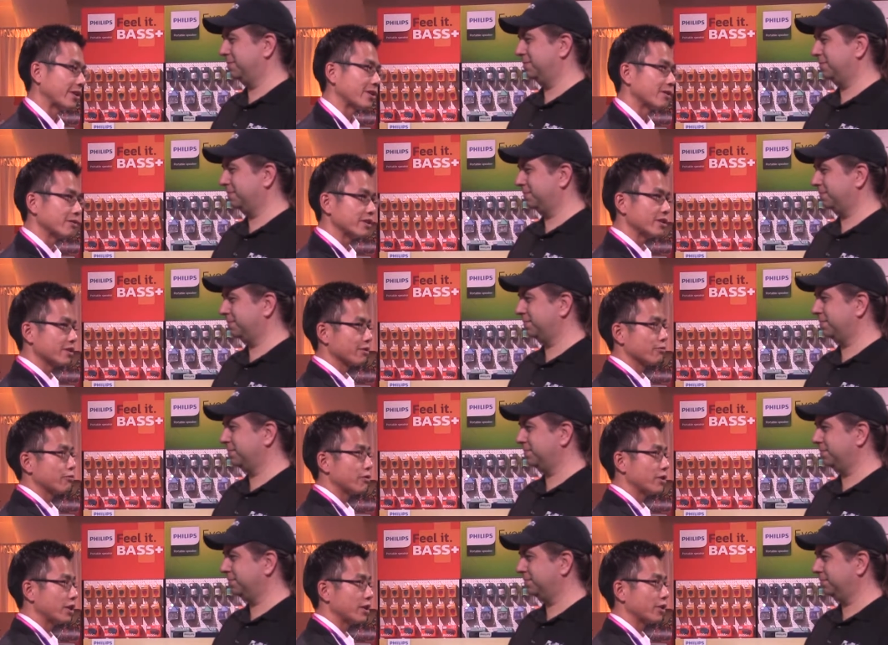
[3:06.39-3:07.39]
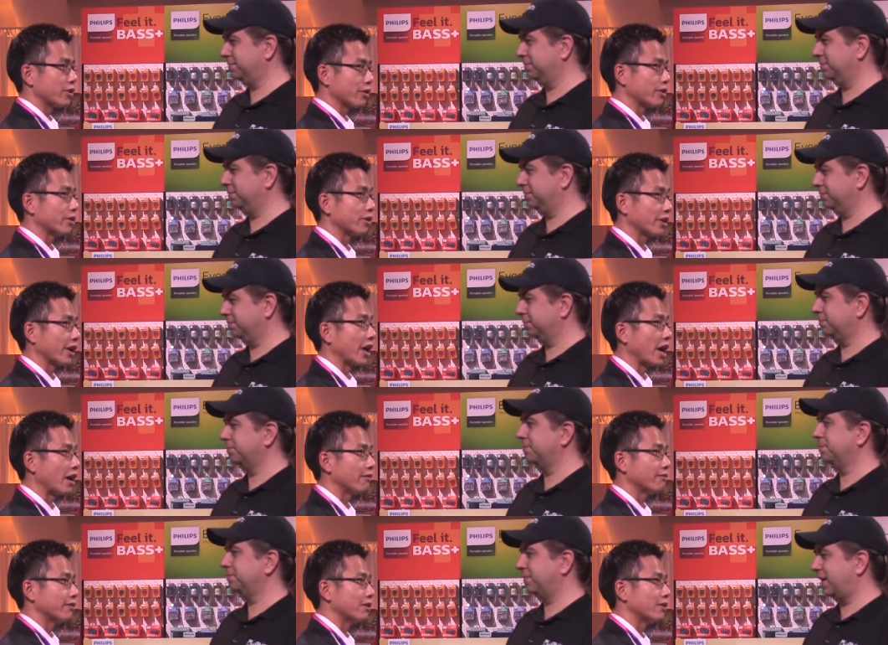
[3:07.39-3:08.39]
Speaker 1: you know, these are really good-looking
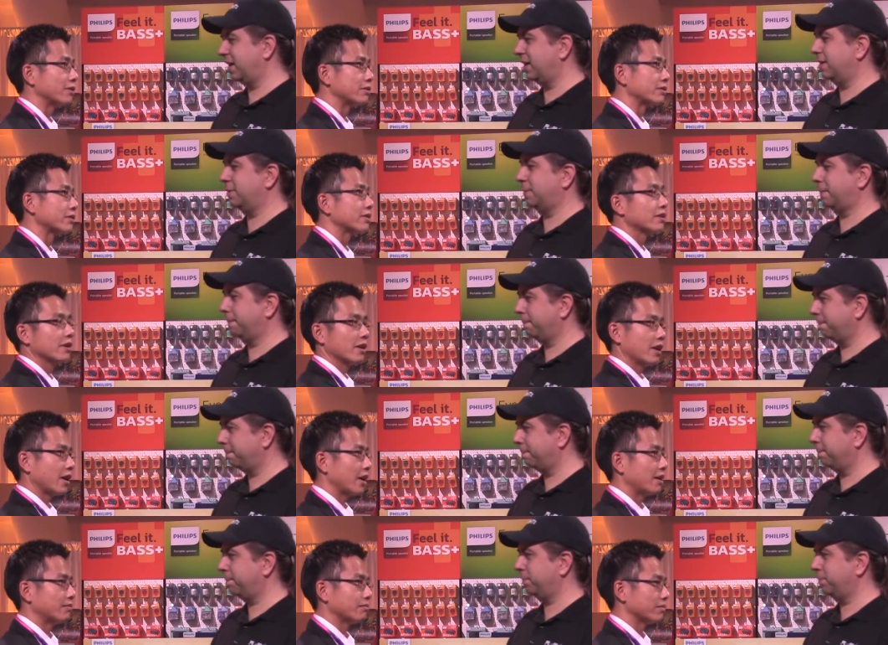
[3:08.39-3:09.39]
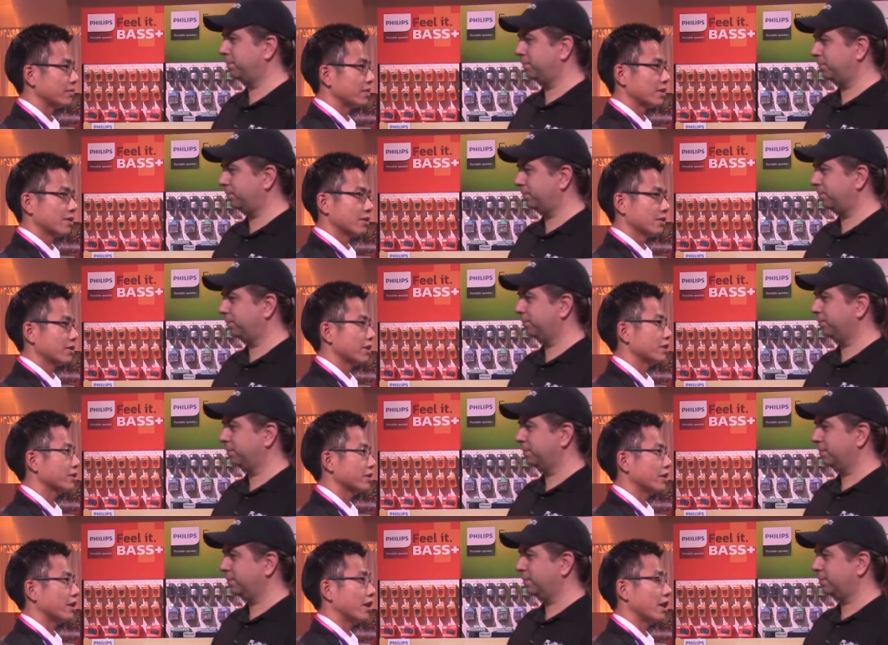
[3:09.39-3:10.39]
headphones, and
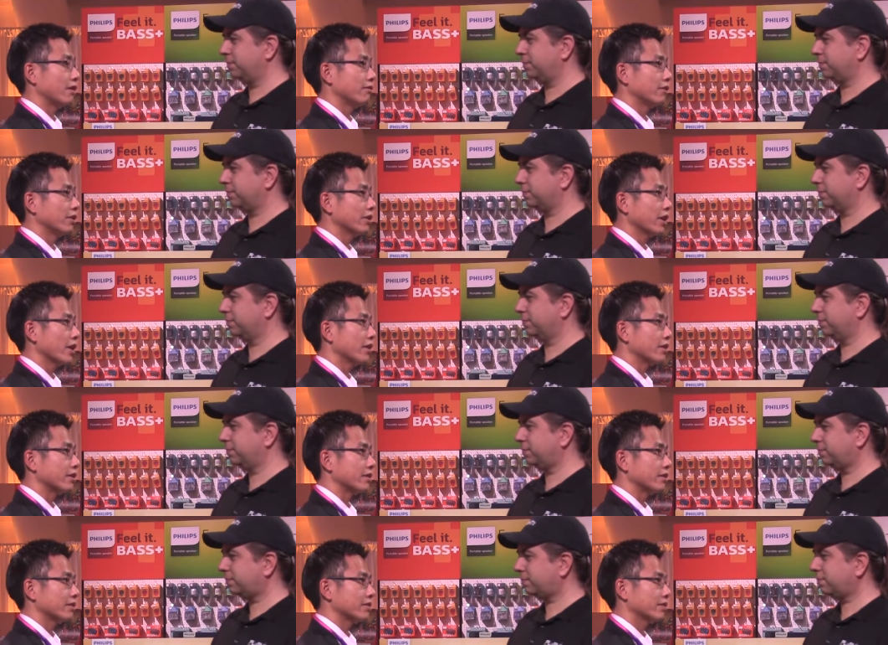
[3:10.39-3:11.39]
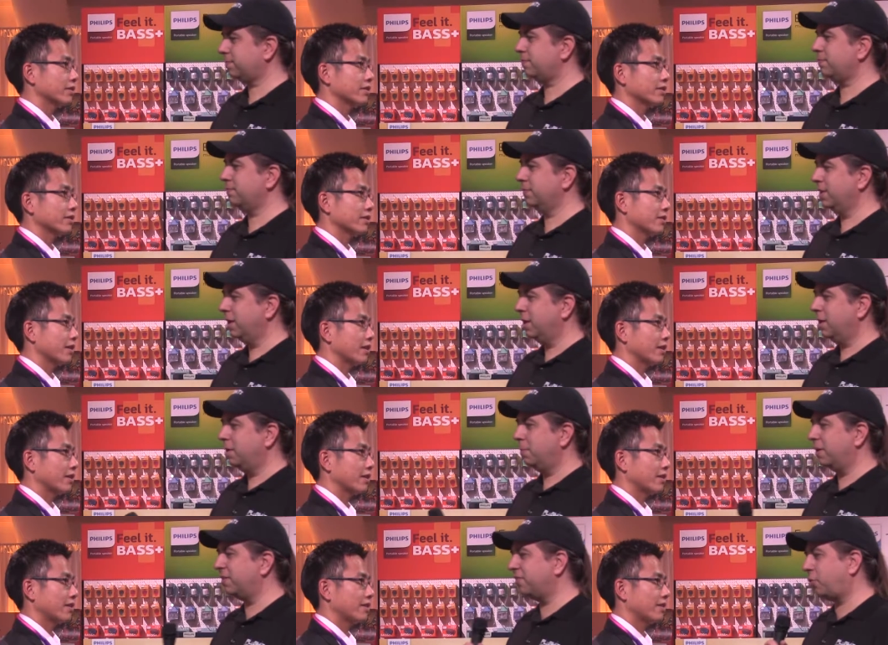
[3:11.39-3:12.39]
just uh, have a look at it.
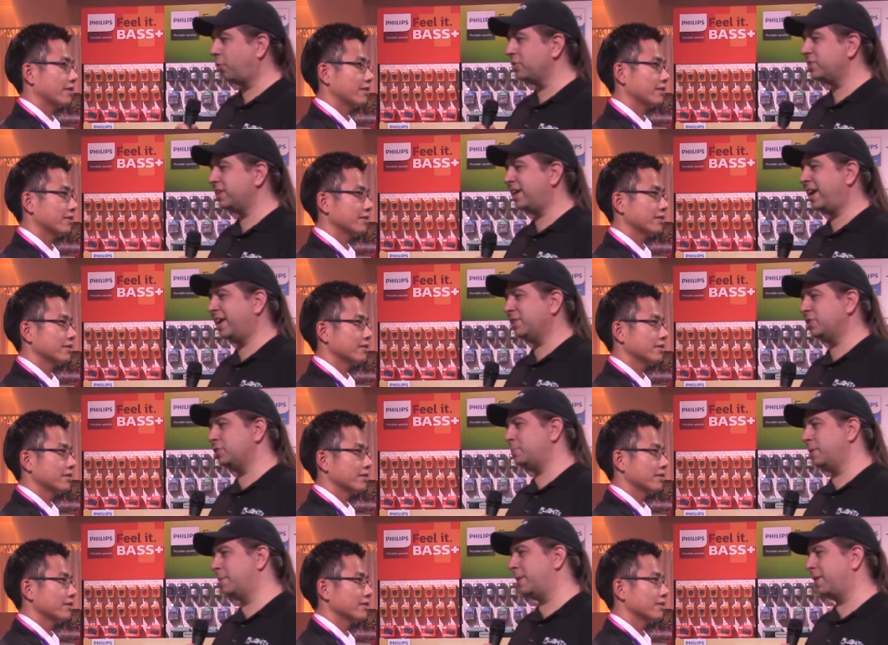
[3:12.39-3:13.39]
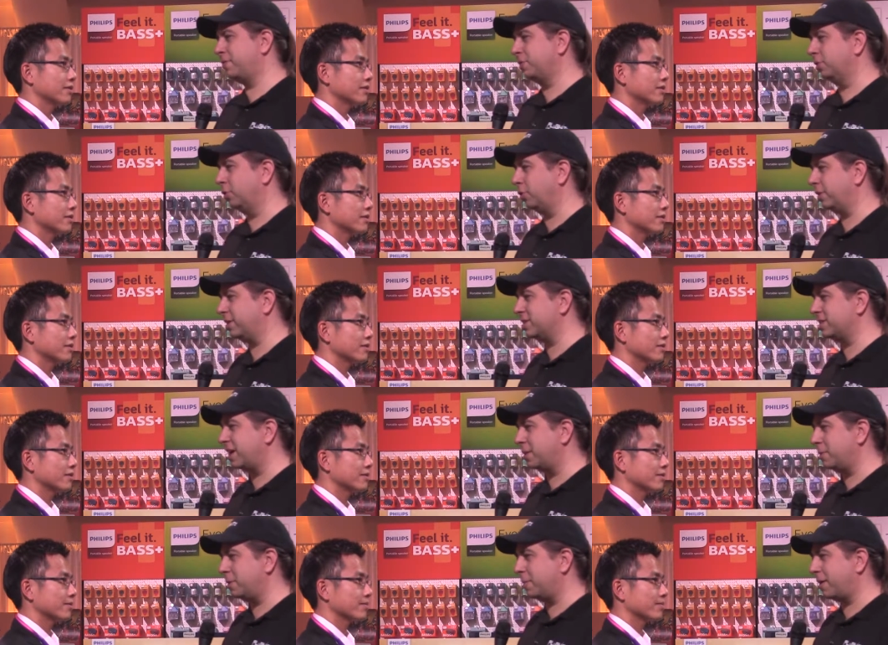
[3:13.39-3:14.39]
Speaker 2: But of course, it can't just be about the look. It's got
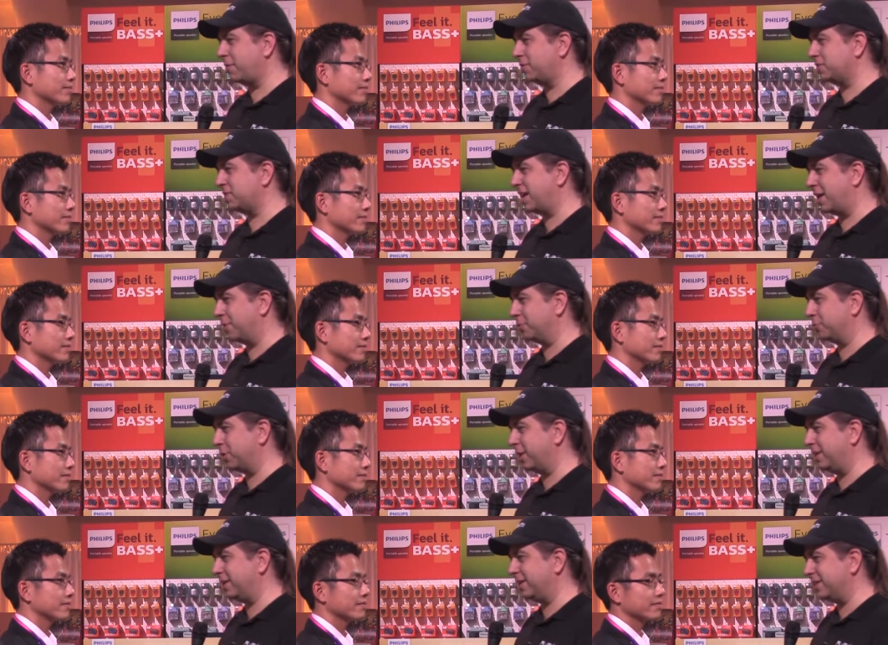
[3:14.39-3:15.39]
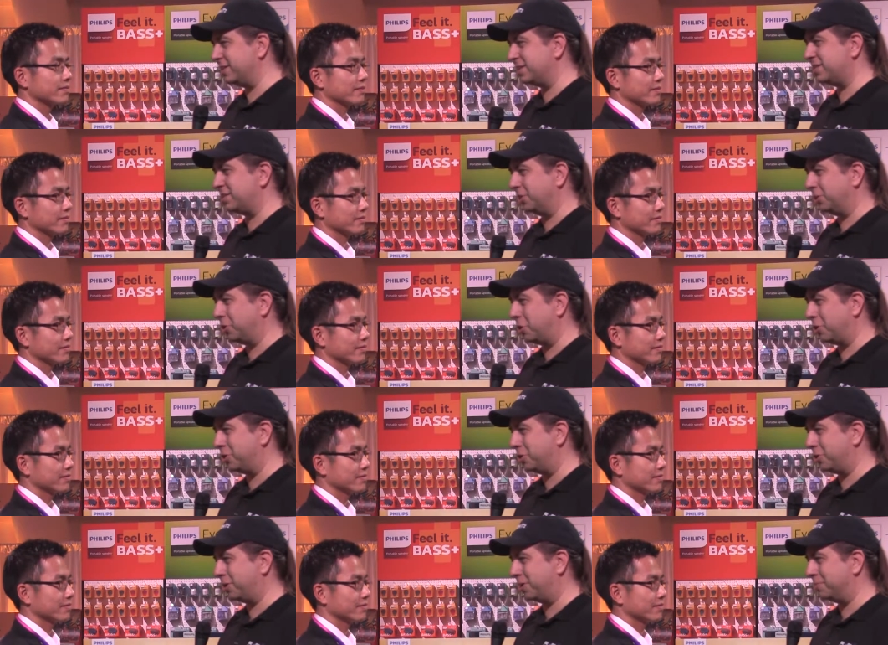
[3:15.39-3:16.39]
to be about the sound, right? It is still an
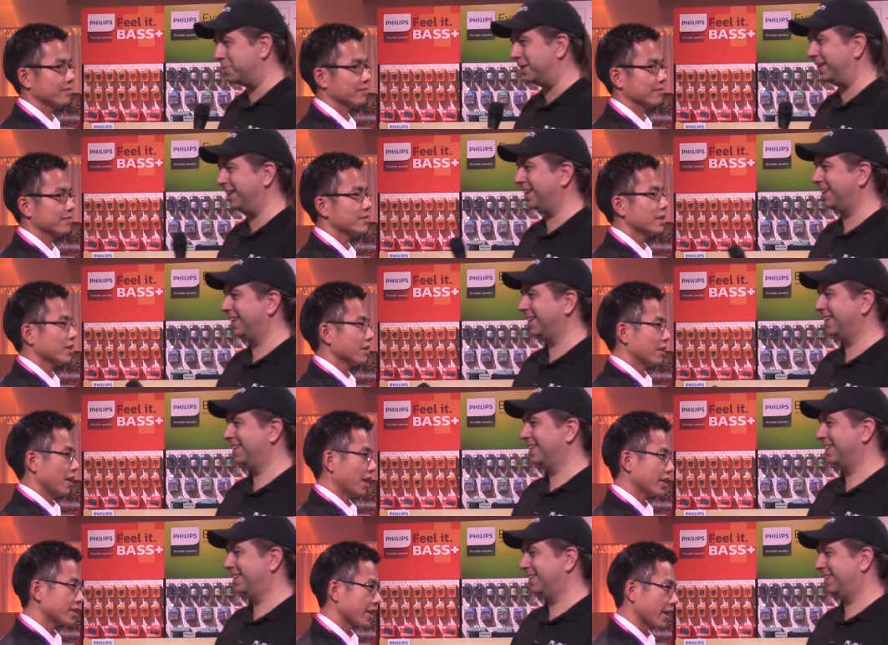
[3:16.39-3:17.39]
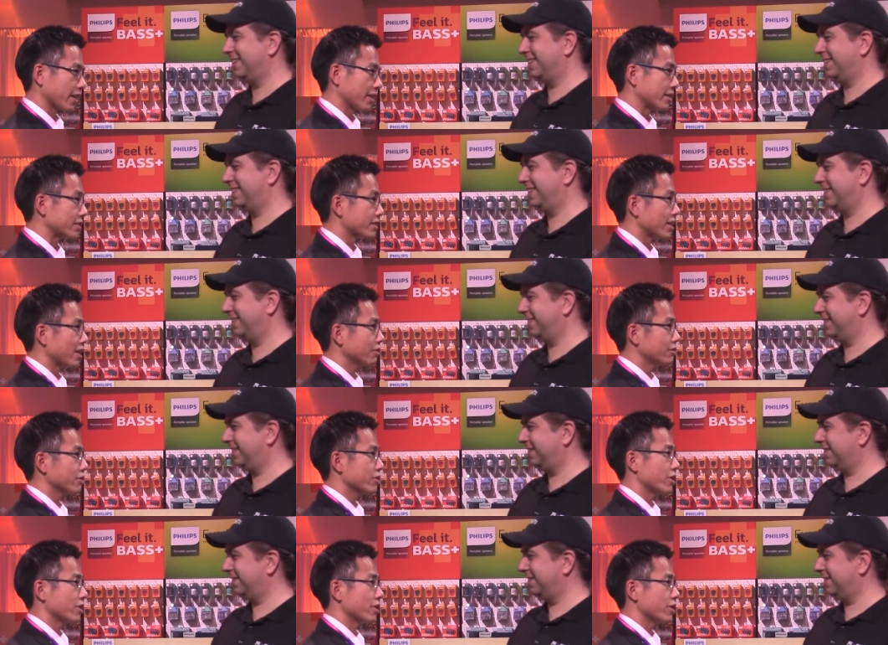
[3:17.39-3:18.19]
audio company.
Speaker 1: Exactly. Sound